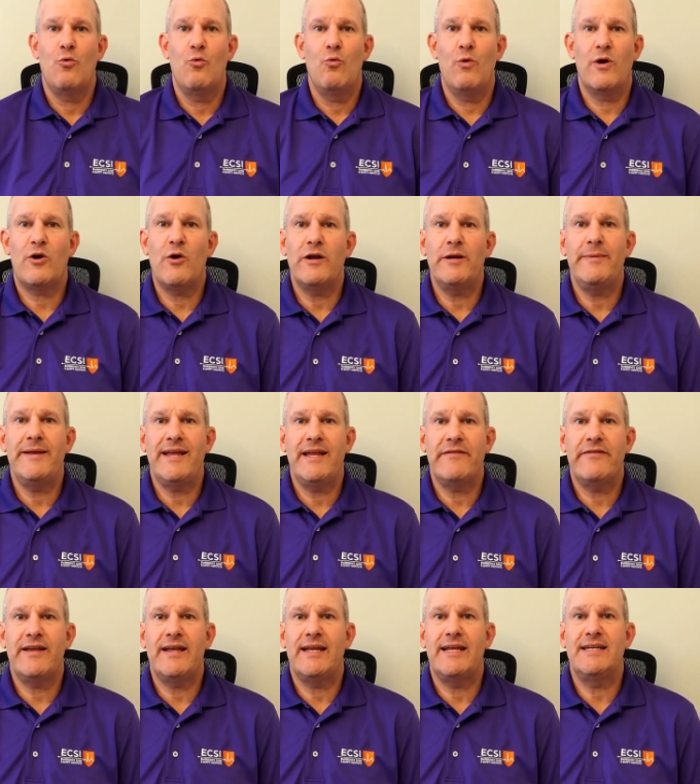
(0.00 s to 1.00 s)
We're going to be
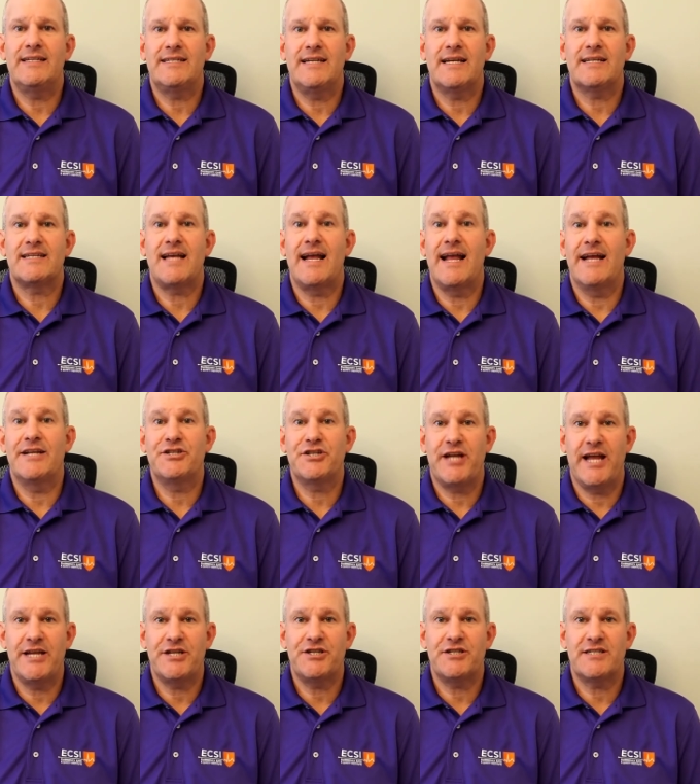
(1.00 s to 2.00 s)
giving ECSI
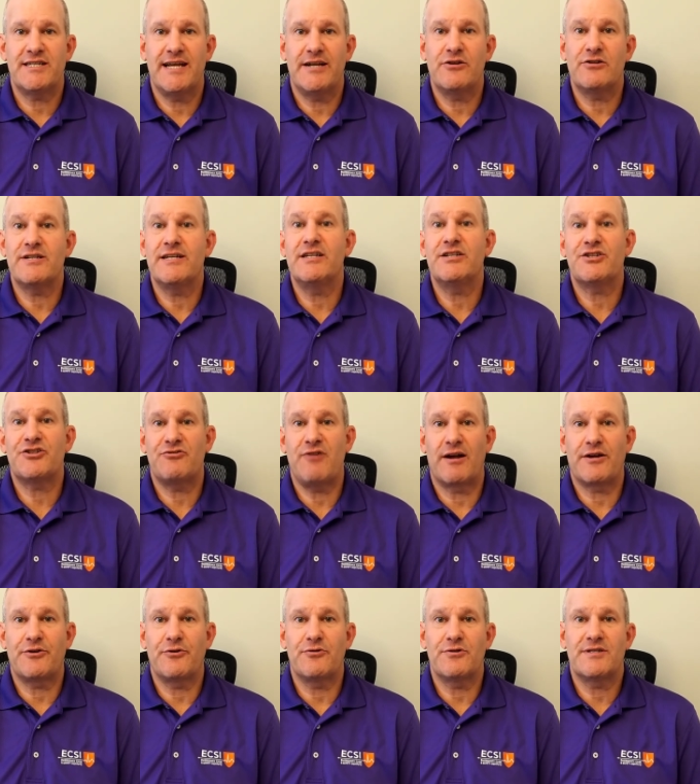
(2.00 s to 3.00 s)
education centers and
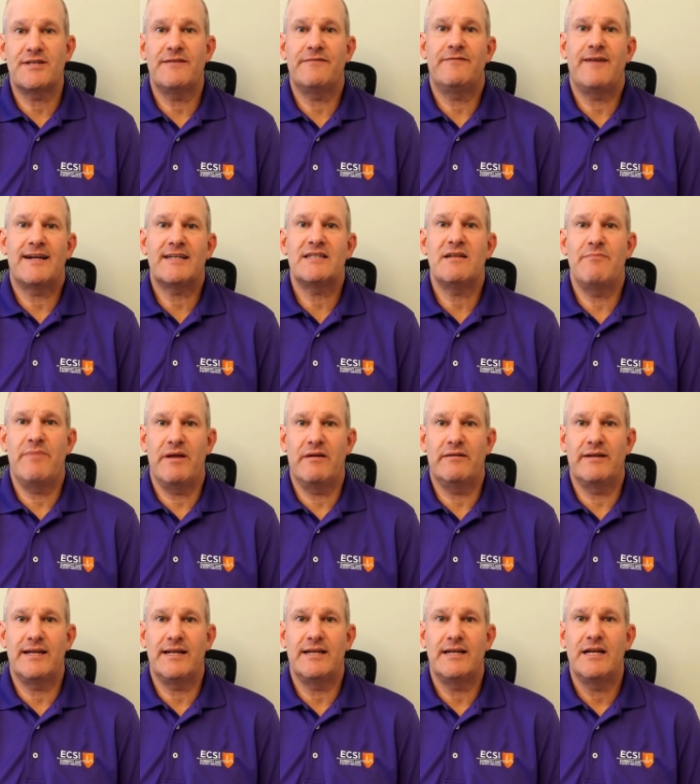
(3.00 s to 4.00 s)
instructors the
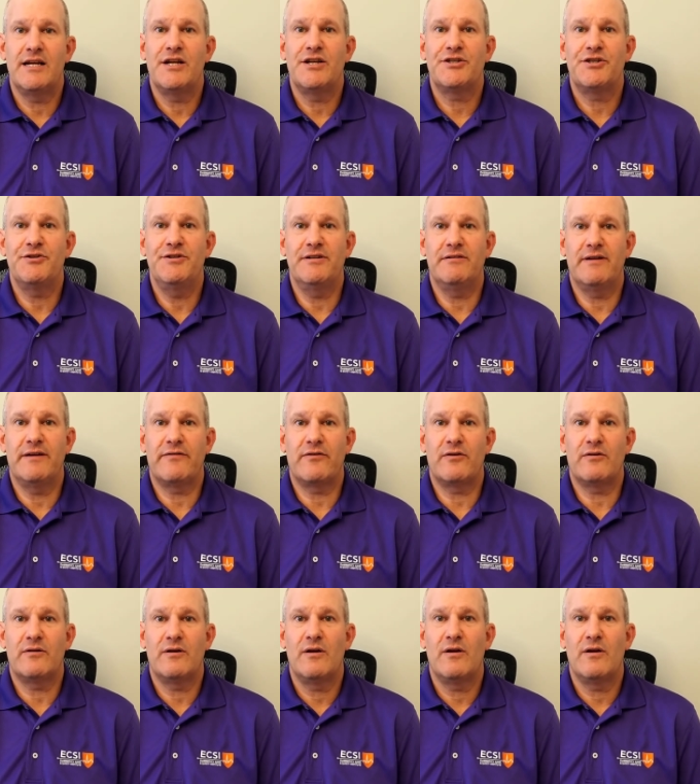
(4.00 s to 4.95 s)
flexibility to deliver